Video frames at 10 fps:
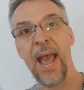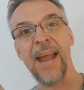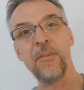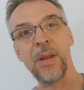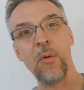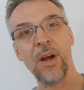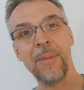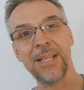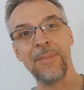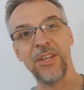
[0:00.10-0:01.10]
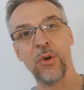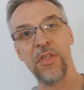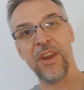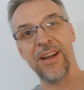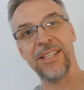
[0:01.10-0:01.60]
Hey everybody, welcome back to Magic
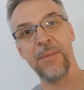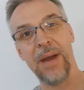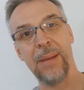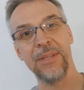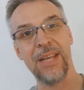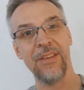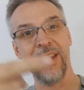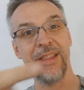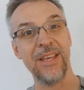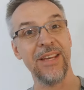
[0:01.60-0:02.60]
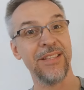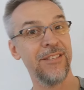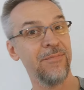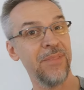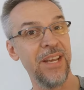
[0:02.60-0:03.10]
Orthodoxy. My name's David and
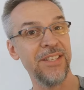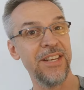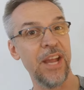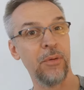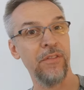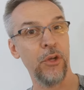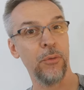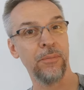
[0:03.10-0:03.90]
this is a deck review.